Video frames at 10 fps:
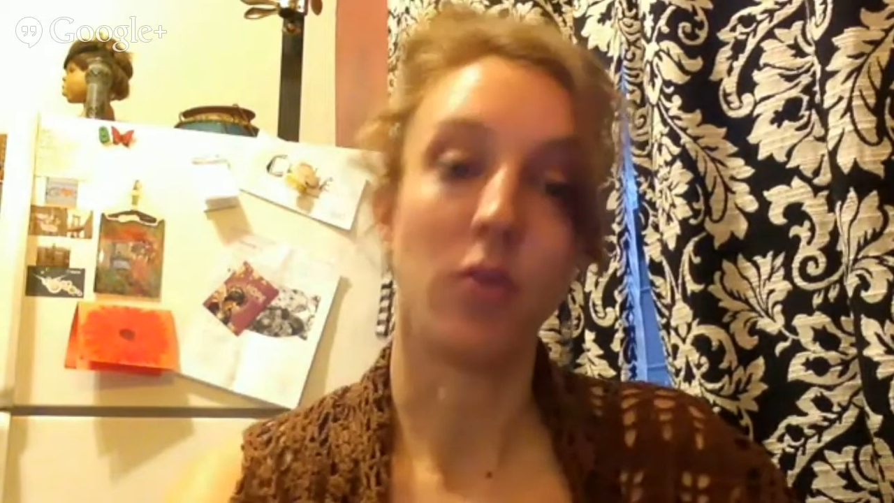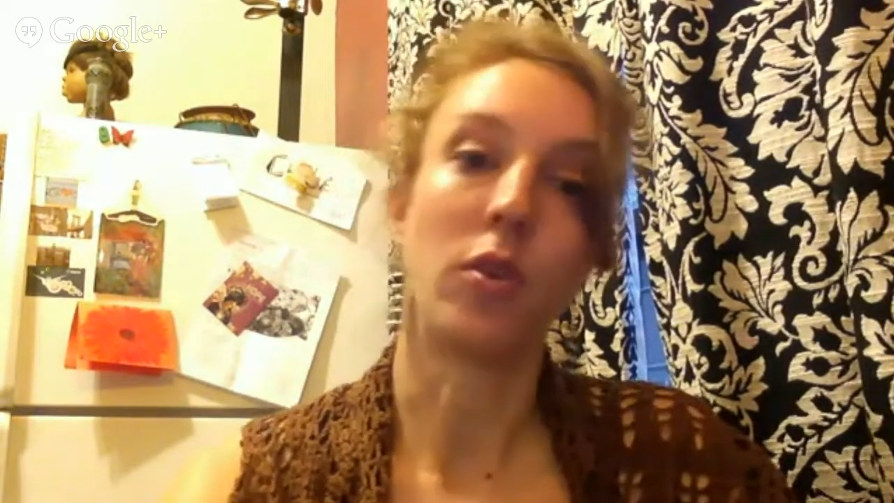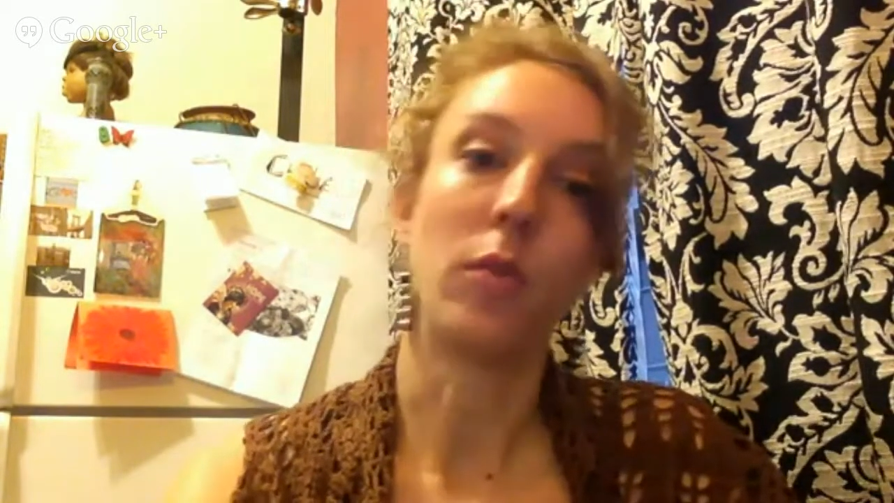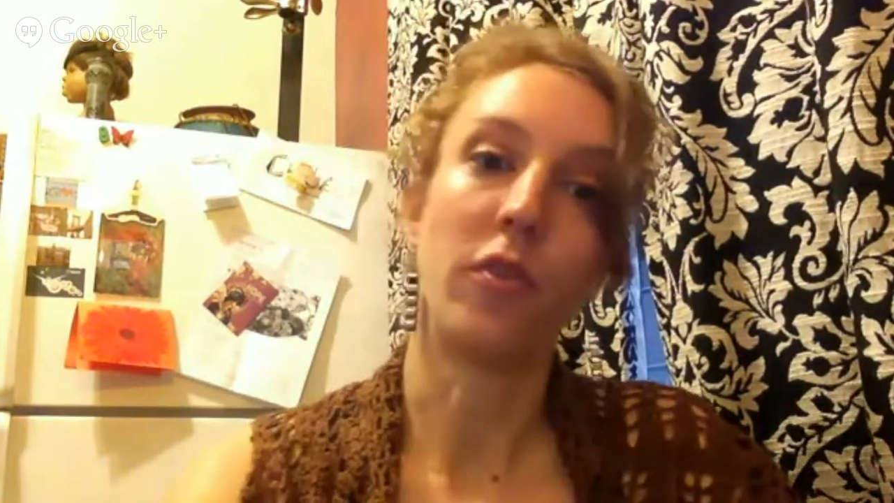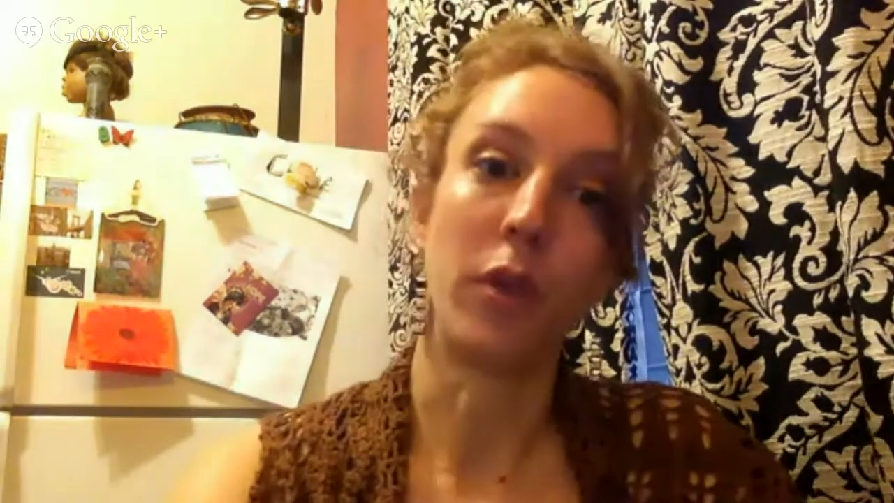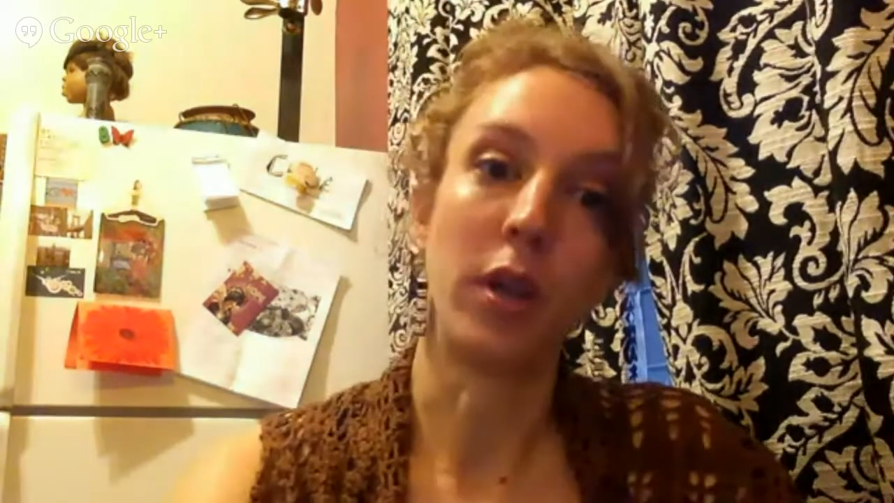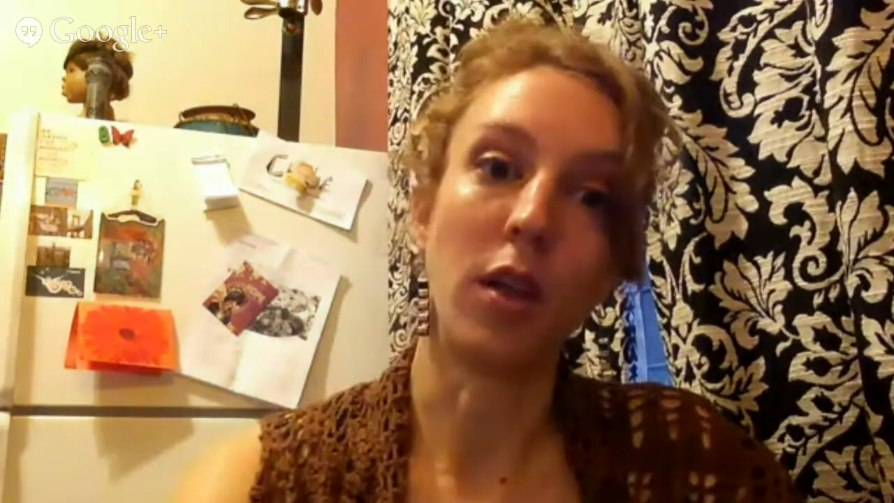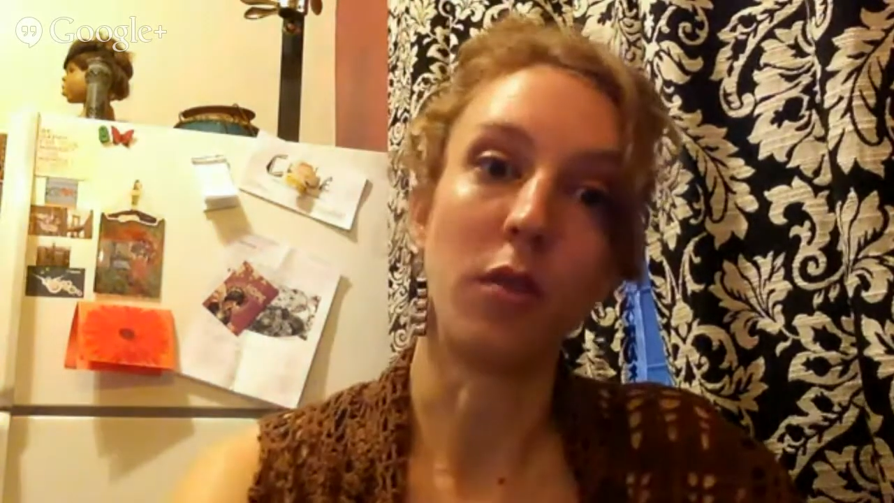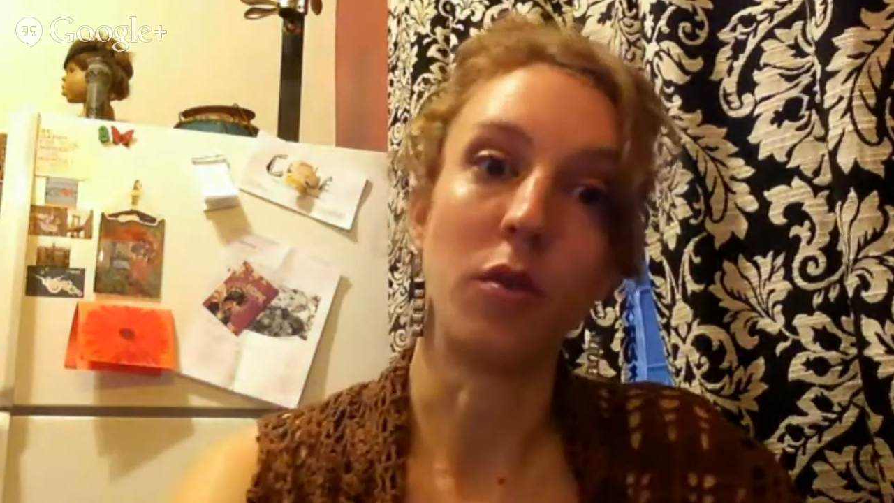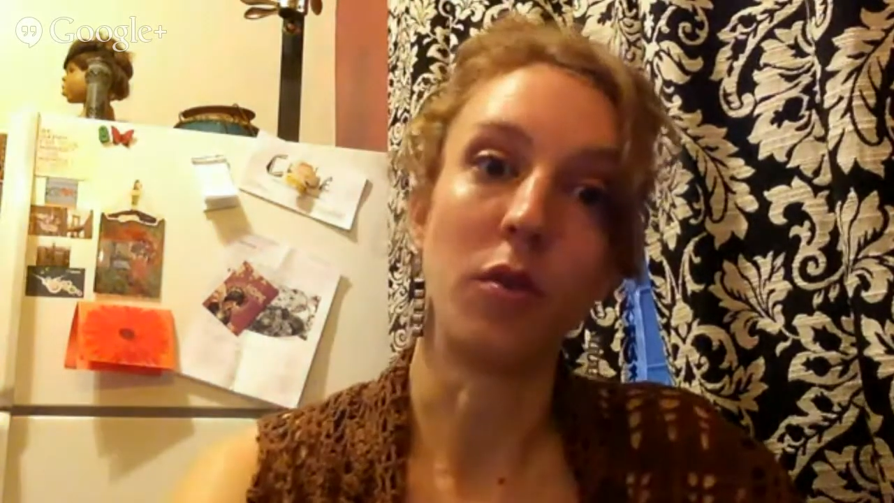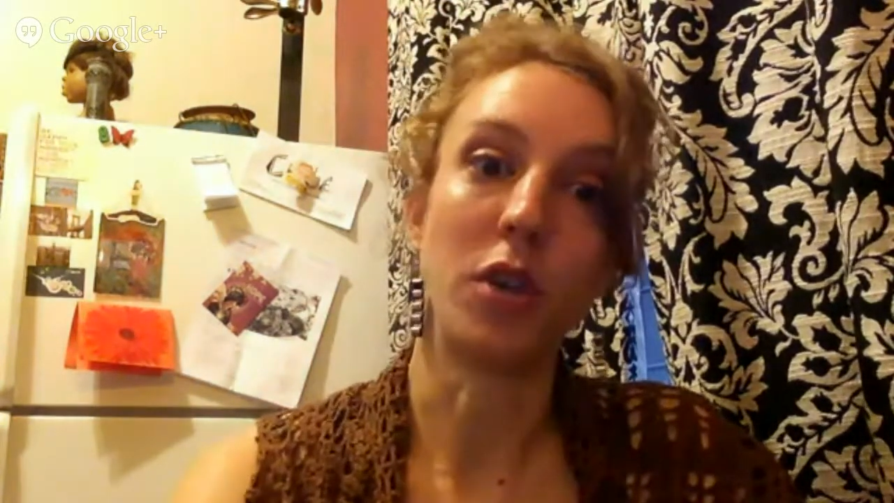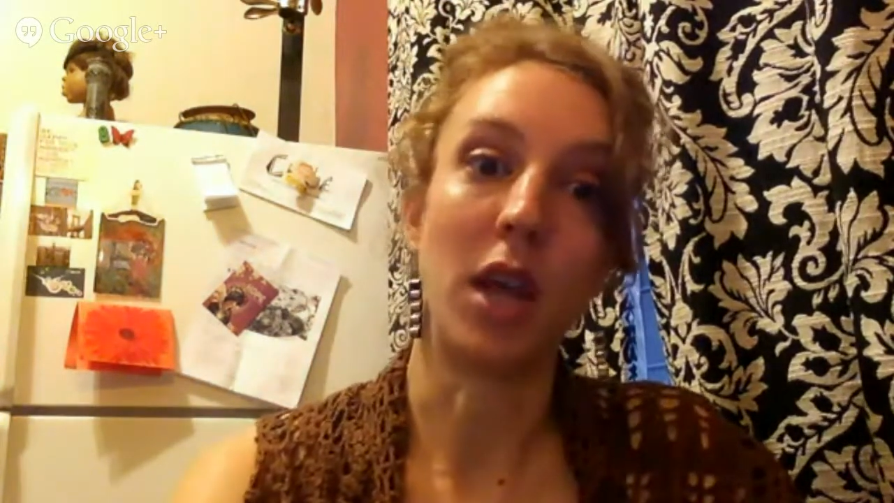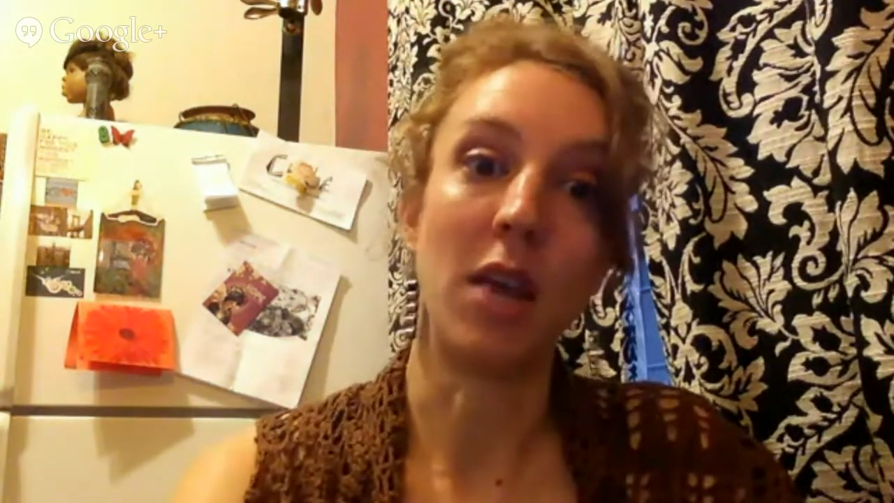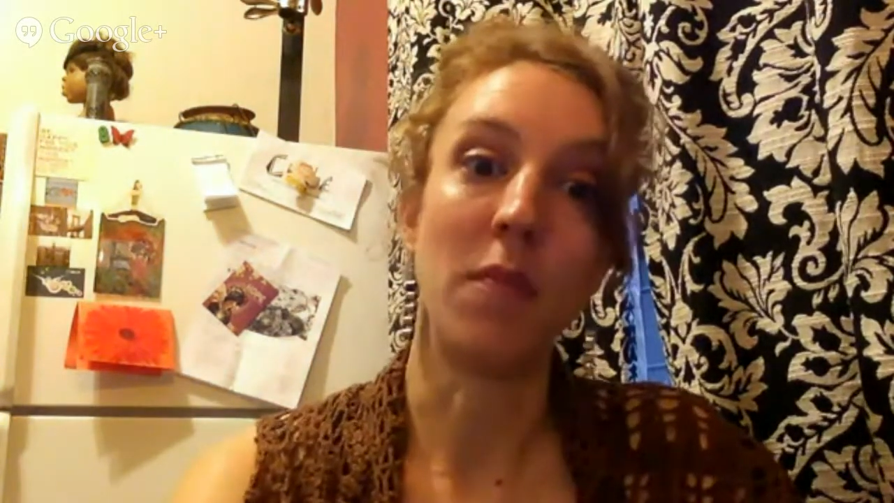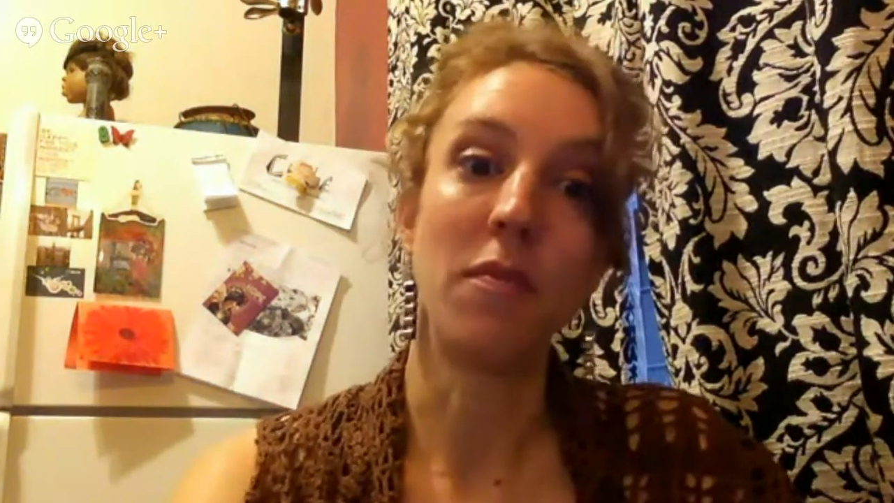terms of breaking through
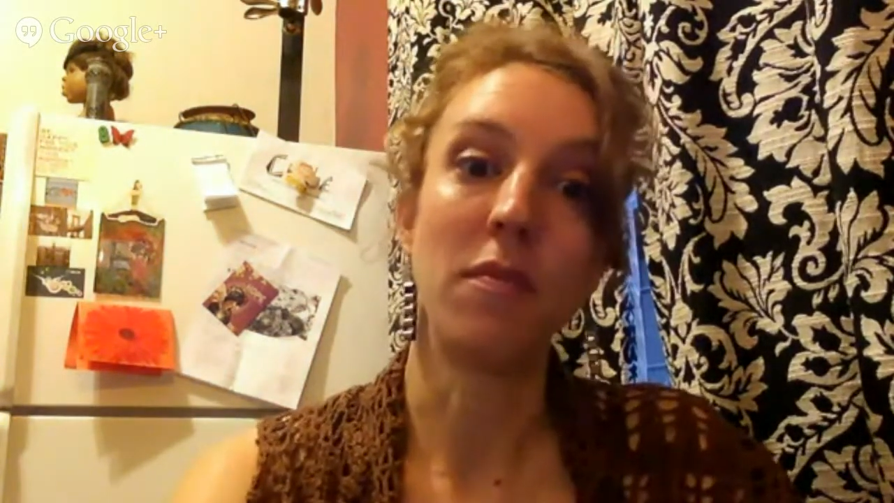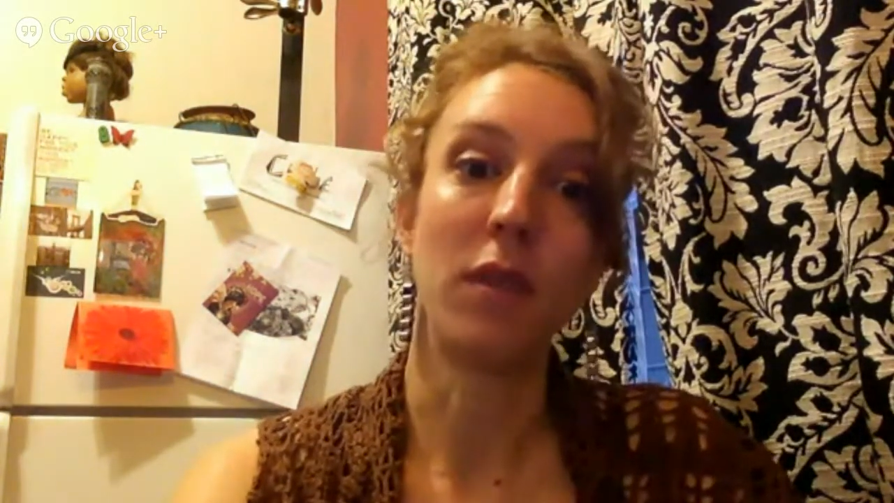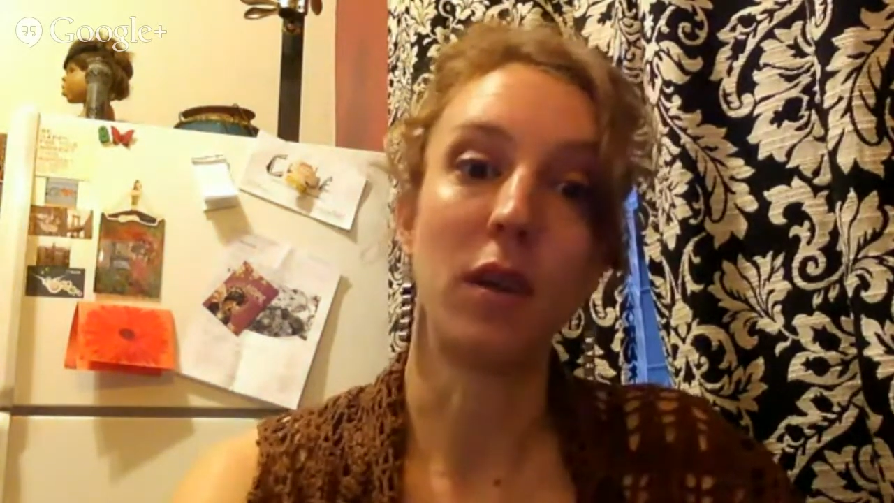shame,